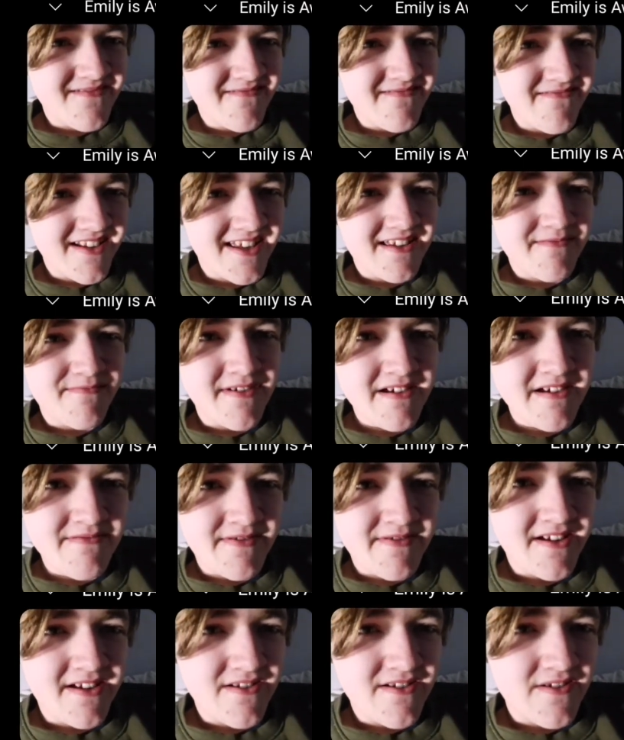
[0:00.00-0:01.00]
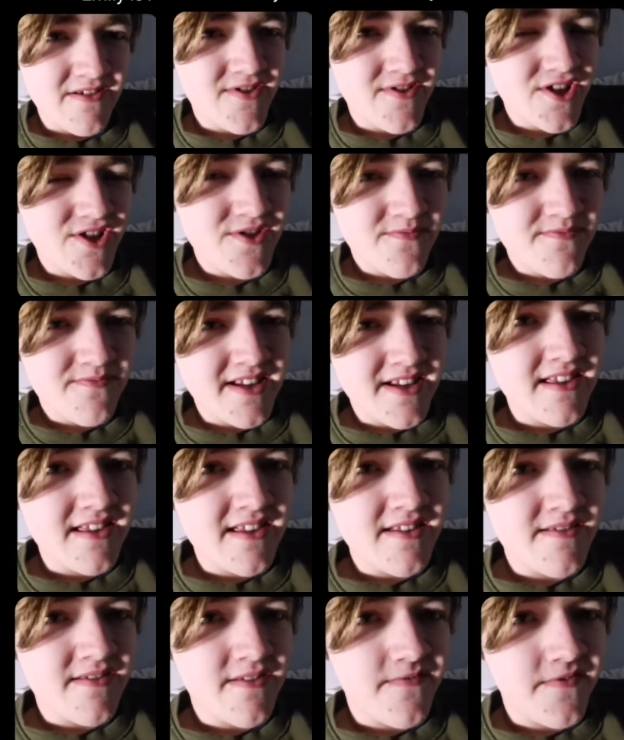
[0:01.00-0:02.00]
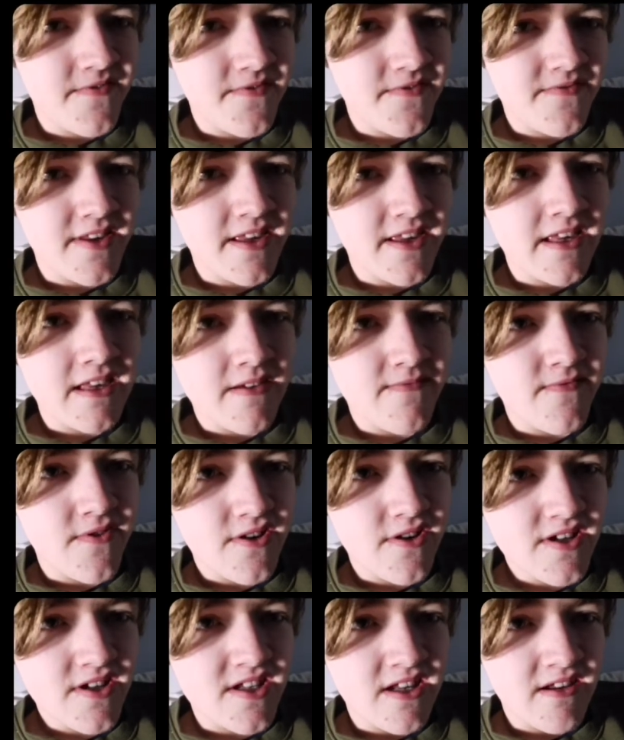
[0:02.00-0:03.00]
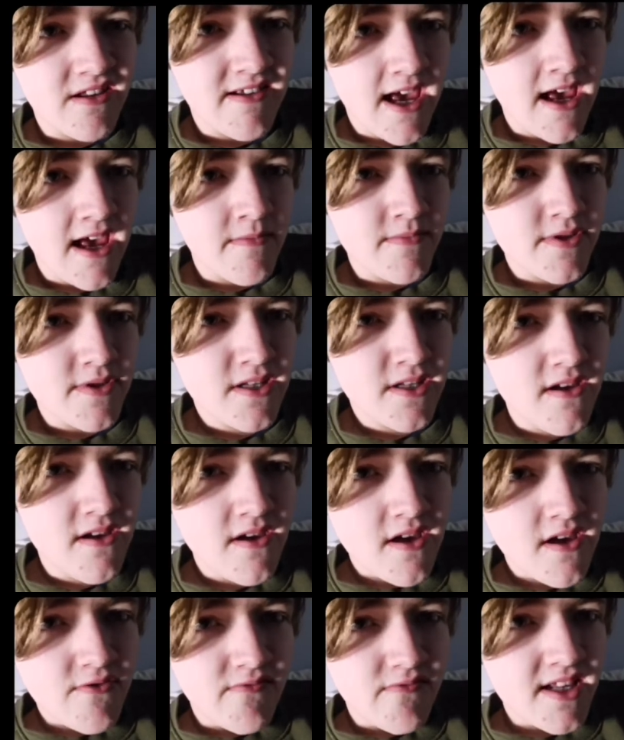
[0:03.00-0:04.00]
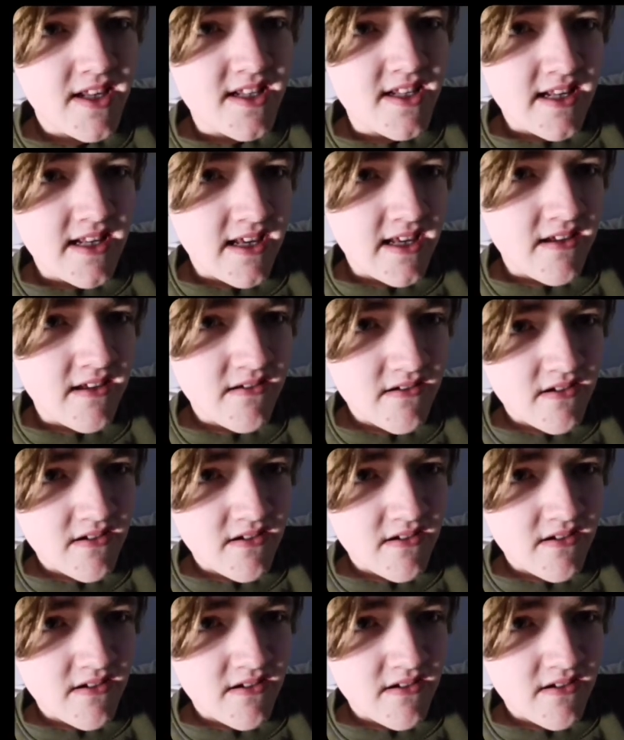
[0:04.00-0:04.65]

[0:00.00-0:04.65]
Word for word: really happy because I've just played the, the, the first two games recently,